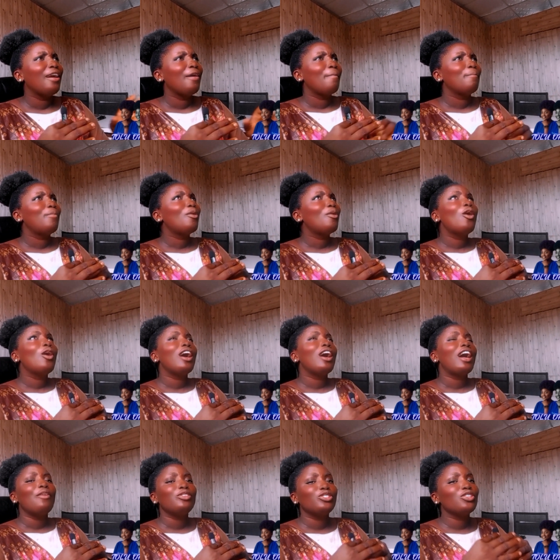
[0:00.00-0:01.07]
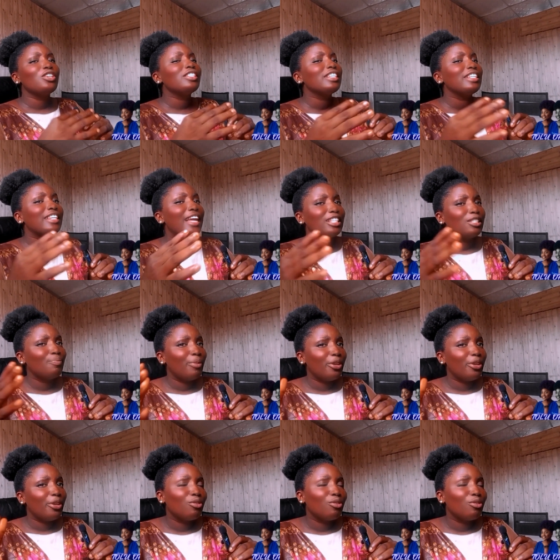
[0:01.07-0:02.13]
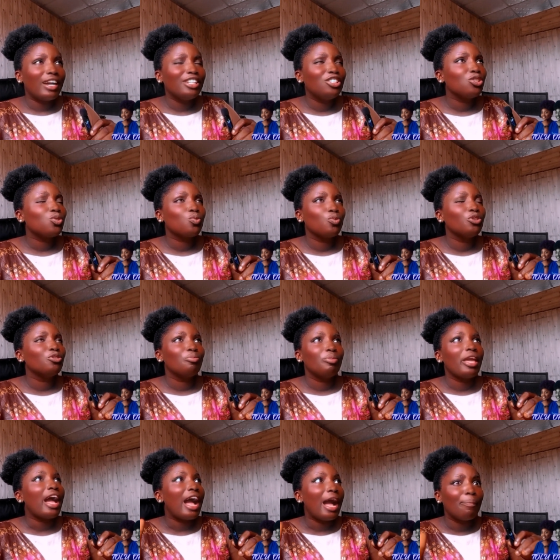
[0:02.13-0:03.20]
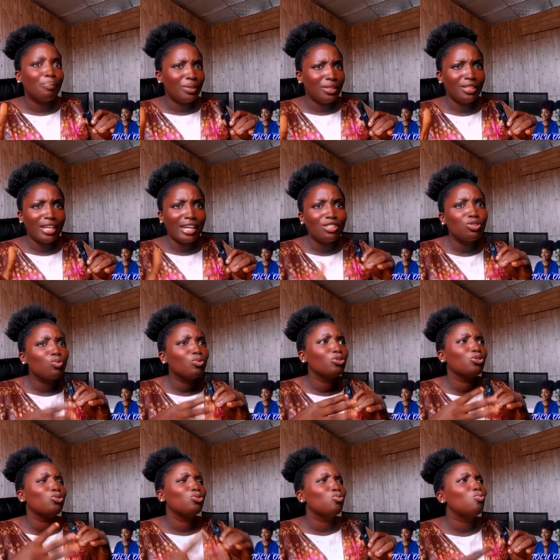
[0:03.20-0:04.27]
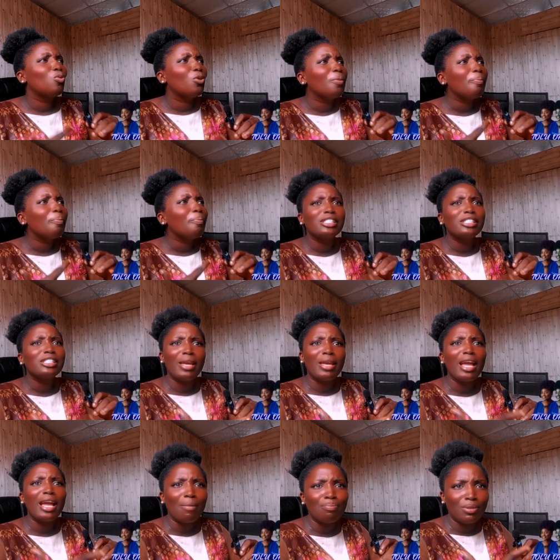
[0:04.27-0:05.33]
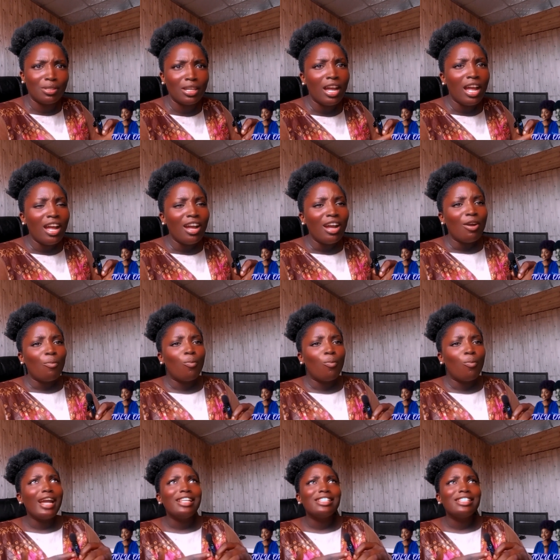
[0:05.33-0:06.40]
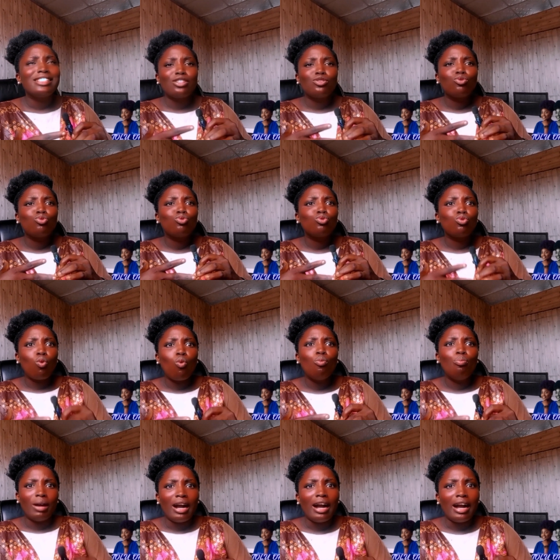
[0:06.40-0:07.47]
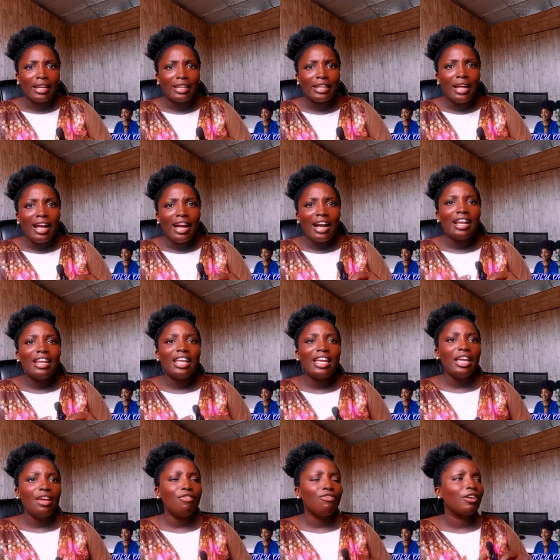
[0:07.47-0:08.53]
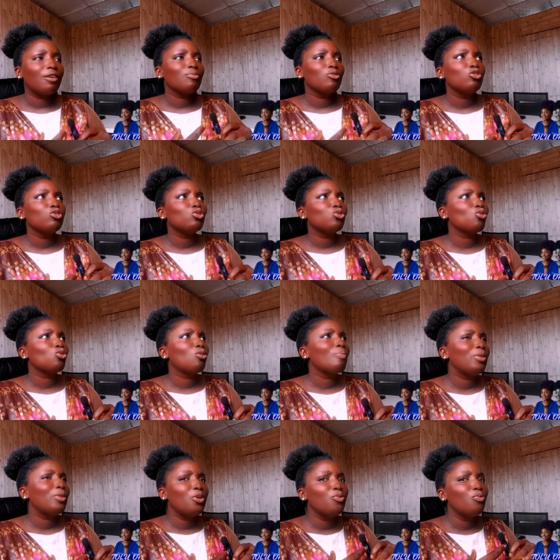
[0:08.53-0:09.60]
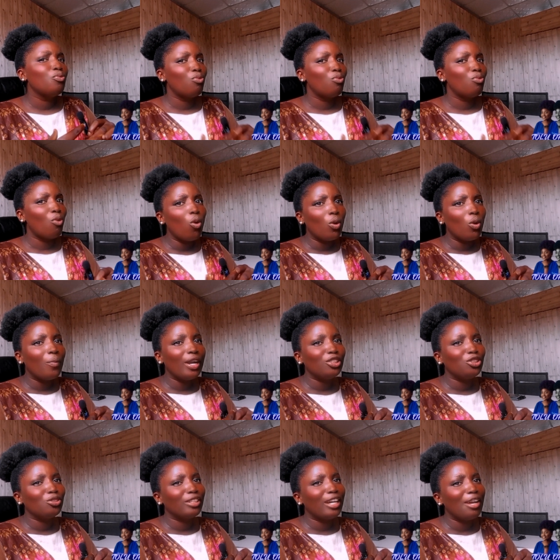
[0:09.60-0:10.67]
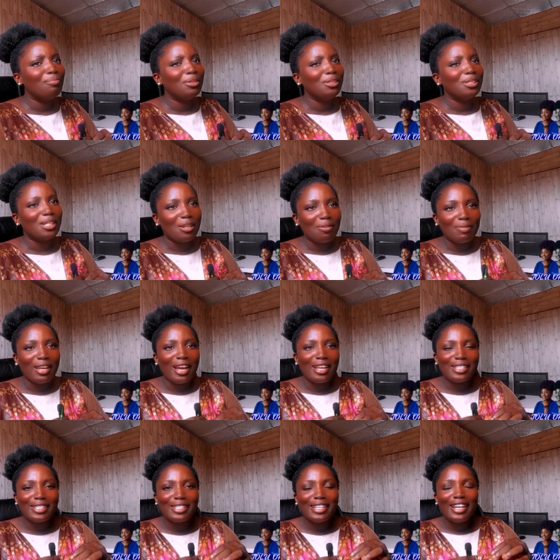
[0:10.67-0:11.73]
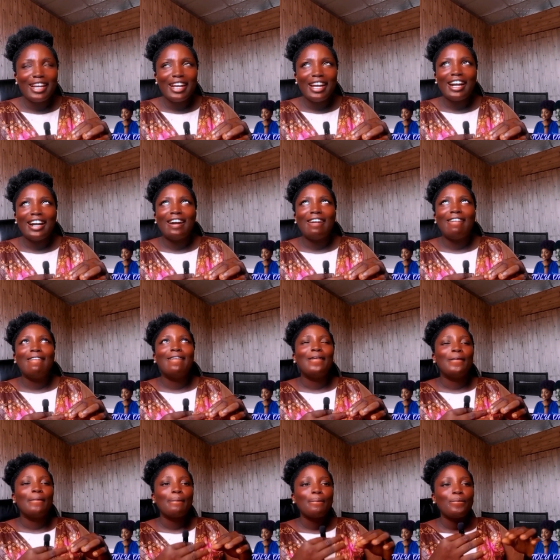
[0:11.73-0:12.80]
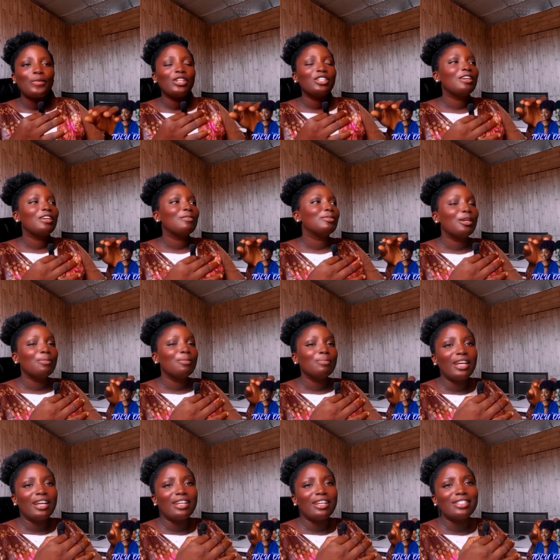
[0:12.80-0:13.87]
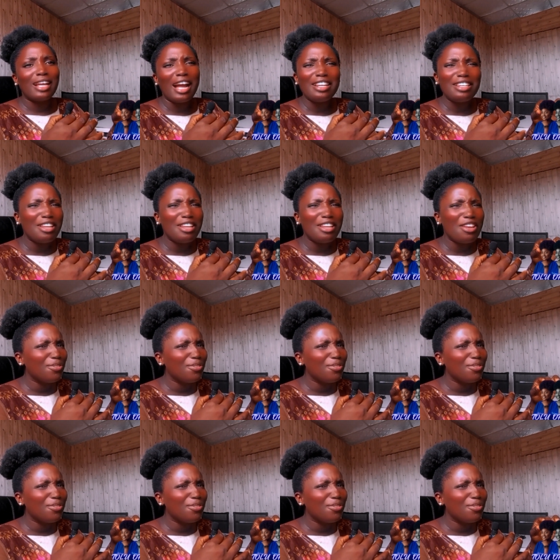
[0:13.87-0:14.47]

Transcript: but i was just in that space of i just want to be happy i just want to do what makes me happy why is that so bad. And if I'm doing something wrong, why should I be termed as uh, why should I be termed as they even